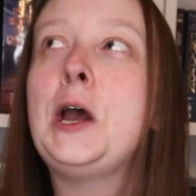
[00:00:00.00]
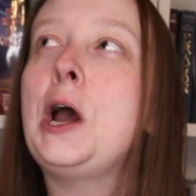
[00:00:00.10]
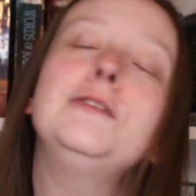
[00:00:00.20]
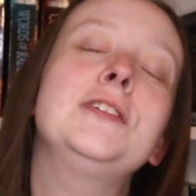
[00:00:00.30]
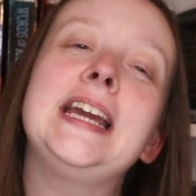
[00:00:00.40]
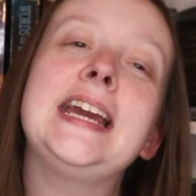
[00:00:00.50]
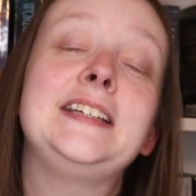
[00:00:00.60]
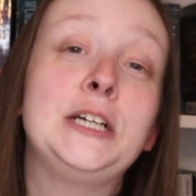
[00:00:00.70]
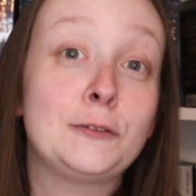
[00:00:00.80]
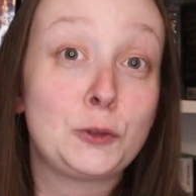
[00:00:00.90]
Hopefully in
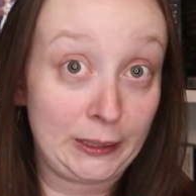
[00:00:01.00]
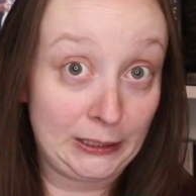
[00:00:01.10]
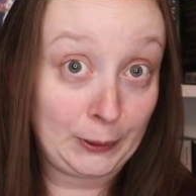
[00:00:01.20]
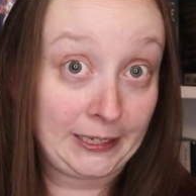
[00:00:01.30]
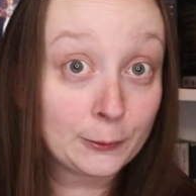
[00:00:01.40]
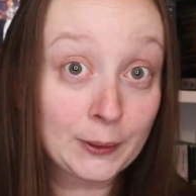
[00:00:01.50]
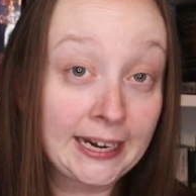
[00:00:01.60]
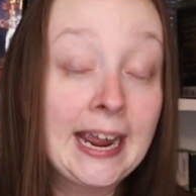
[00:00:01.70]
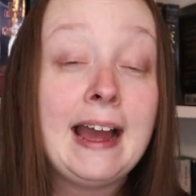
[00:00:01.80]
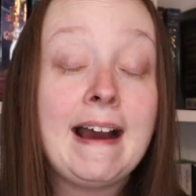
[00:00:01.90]
the year of
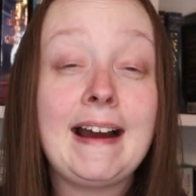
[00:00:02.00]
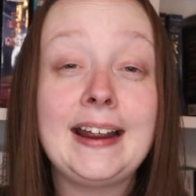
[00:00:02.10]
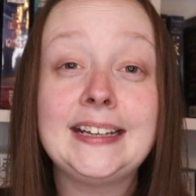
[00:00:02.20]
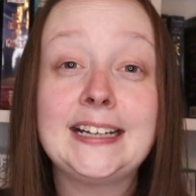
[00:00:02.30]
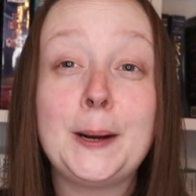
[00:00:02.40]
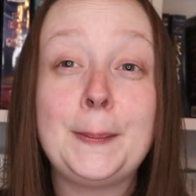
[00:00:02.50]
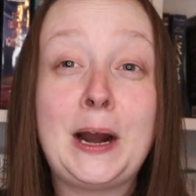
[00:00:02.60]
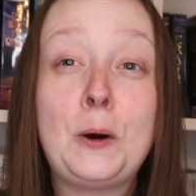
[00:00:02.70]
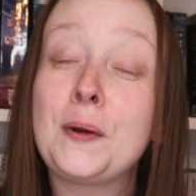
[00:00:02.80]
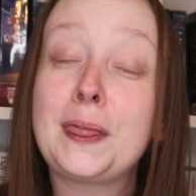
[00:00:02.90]
2023, I can come
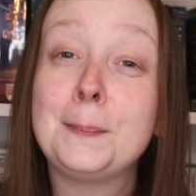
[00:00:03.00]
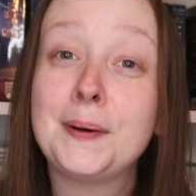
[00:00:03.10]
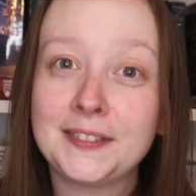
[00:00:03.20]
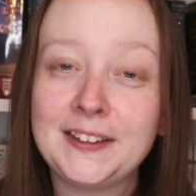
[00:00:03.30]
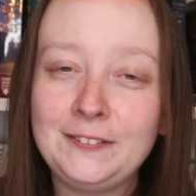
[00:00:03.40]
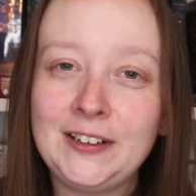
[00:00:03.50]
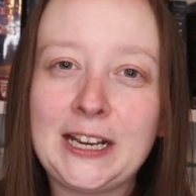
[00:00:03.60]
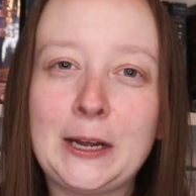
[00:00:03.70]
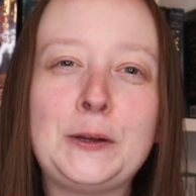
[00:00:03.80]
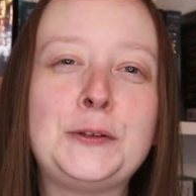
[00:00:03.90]
out with monthly
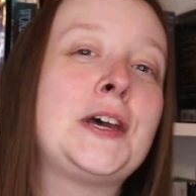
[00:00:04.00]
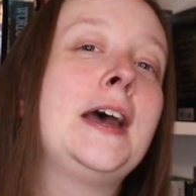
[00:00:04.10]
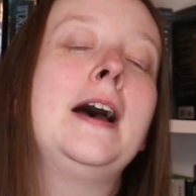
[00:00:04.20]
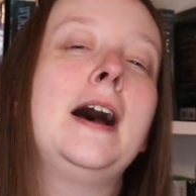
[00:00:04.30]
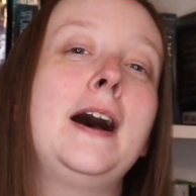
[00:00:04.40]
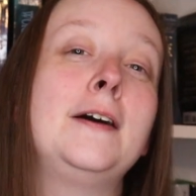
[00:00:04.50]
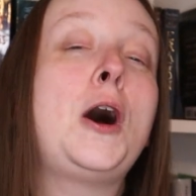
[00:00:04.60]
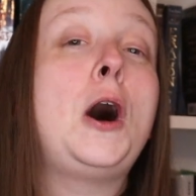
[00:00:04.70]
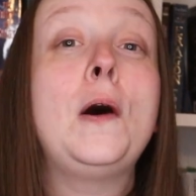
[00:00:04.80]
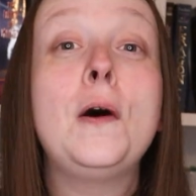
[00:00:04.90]
videos of
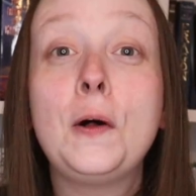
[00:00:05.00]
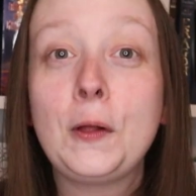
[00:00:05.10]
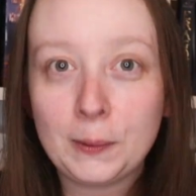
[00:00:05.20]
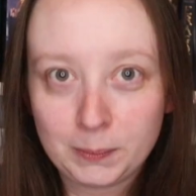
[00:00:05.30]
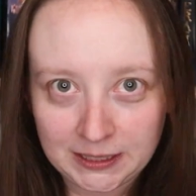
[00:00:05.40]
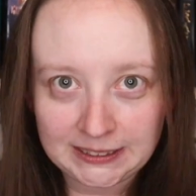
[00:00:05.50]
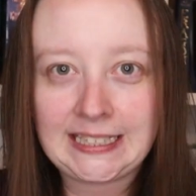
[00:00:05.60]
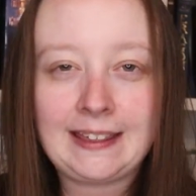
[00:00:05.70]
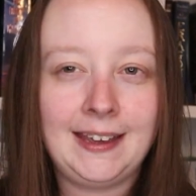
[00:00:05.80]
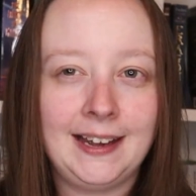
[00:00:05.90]
all the
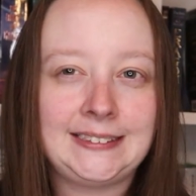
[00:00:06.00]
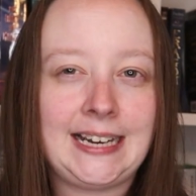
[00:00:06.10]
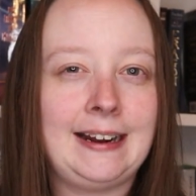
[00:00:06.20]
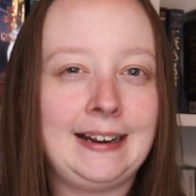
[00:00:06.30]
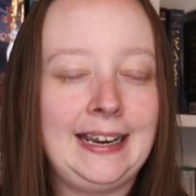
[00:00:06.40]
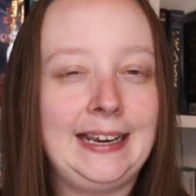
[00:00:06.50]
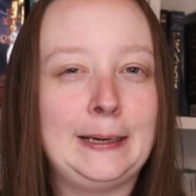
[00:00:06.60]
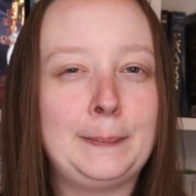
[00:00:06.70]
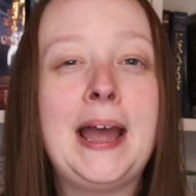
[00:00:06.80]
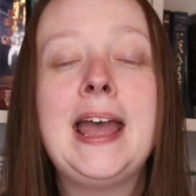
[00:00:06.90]
books that I
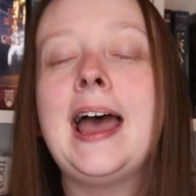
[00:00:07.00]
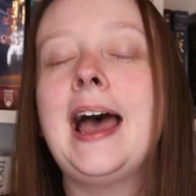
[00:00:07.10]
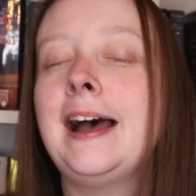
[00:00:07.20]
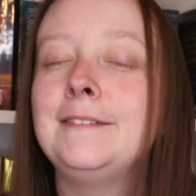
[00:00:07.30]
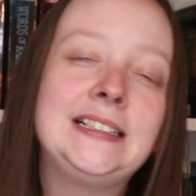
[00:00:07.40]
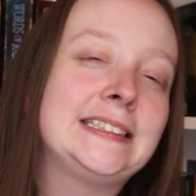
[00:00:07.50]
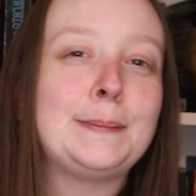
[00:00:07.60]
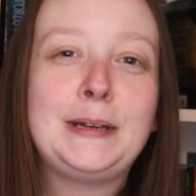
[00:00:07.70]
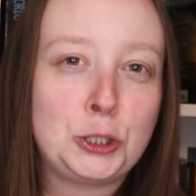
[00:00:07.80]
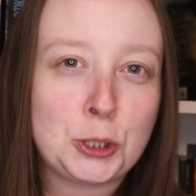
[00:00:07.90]
am having
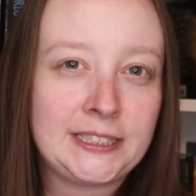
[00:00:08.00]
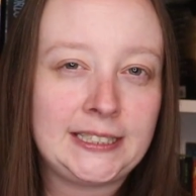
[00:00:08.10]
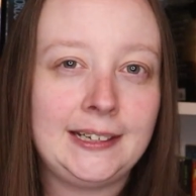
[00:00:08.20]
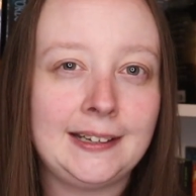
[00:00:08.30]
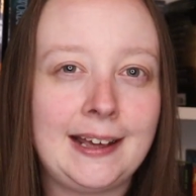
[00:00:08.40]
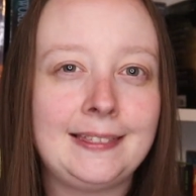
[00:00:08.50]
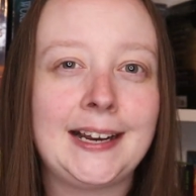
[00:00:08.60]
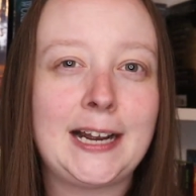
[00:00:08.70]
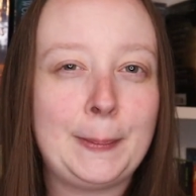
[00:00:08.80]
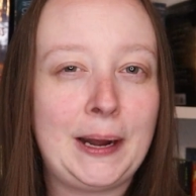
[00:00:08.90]
some interest in
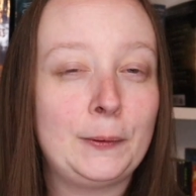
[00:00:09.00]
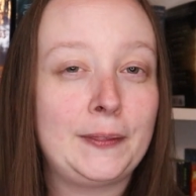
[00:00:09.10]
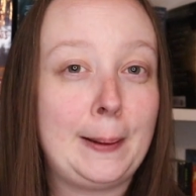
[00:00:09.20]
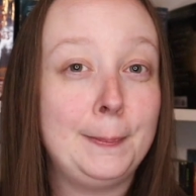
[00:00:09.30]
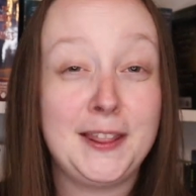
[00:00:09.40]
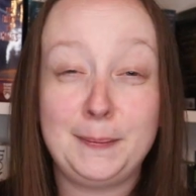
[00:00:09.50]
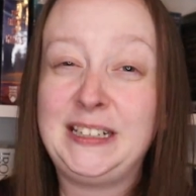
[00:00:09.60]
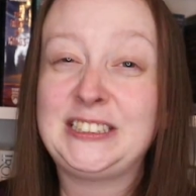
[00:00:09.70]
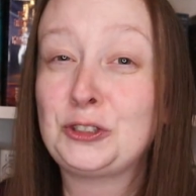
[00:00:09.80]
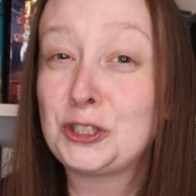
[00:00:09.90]
that come out that month
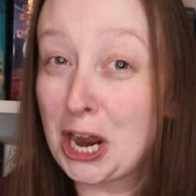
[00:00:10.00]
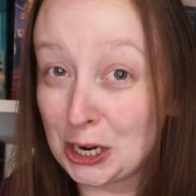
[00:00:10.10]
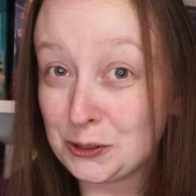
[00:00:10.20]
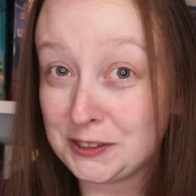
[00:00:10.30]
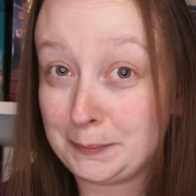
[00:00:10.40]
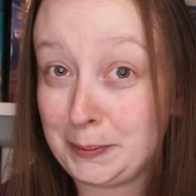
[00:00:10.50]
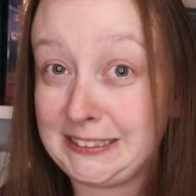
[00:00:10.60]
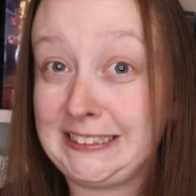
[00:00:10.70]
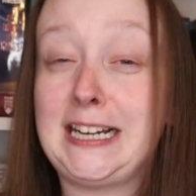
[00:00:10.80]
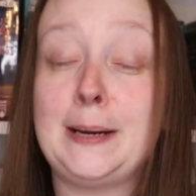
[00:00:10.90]
because there's hundreds of
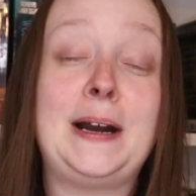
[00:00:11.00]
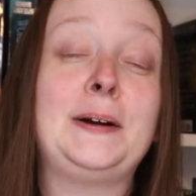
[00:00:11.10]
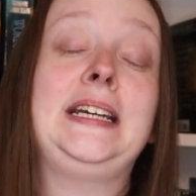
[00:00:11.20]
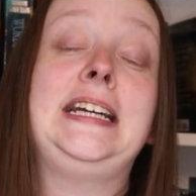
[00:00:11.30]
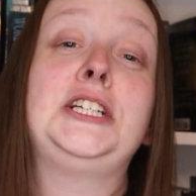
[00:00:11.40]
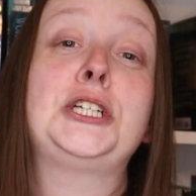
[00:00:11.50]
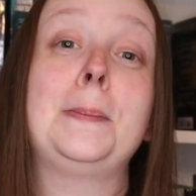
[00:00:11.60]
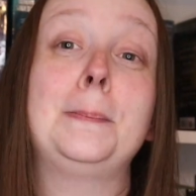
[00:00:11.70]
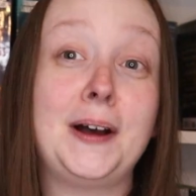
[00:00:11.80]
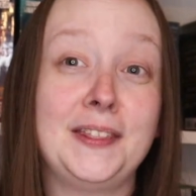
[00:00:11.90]
books that come out each
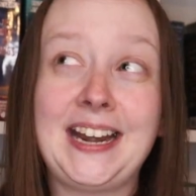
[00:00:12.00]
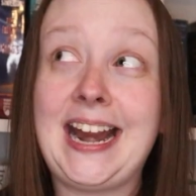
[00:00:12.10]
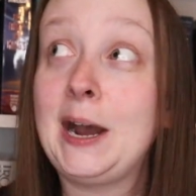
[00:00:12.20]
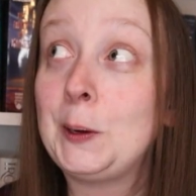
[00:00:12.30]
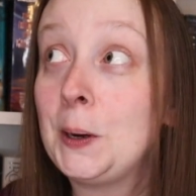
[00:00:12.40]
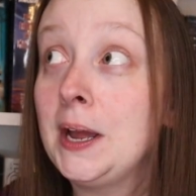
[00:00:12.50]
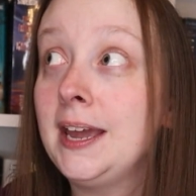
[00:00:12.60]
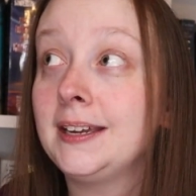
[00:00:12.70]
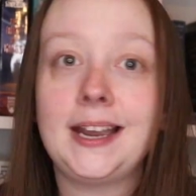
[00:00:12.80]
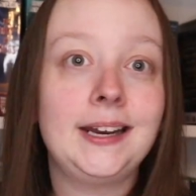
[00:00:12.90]
month and how
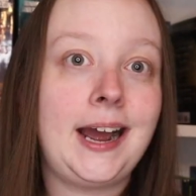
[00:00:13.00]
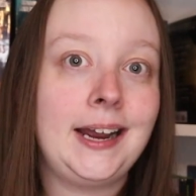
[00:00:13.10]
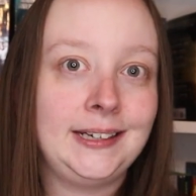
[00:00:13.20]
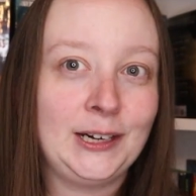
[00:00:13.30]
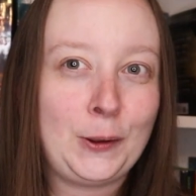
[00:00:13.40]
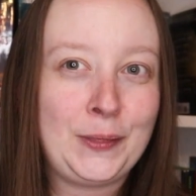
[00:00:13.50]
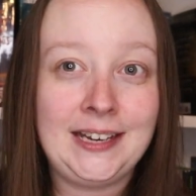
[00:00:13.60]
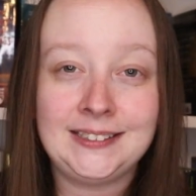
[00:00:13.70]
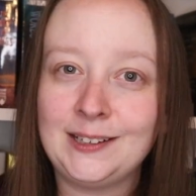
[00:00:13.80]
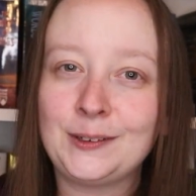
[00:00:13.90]
can I narrow
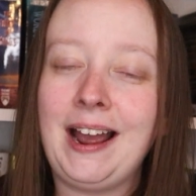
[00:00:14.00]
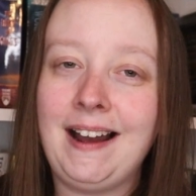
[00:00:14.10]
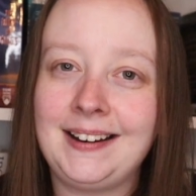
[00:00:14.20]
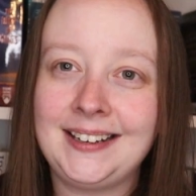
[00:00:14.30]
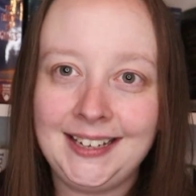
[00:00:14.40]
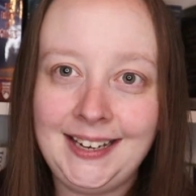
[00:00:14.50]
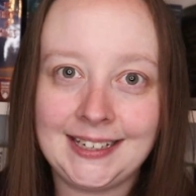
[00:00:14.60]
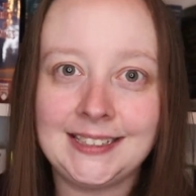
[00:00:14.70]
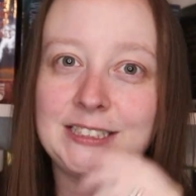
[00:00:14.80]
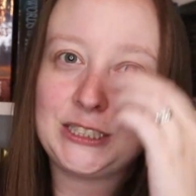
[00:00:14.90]
that down? I
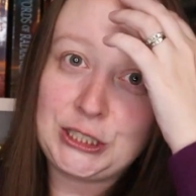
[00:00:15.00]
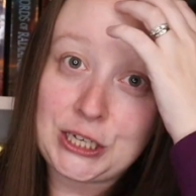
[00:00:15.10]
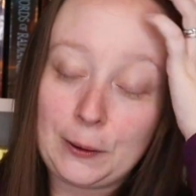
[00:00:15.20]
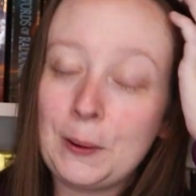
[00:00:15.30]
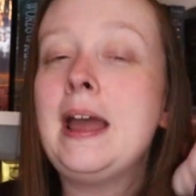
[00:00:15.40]
can't. So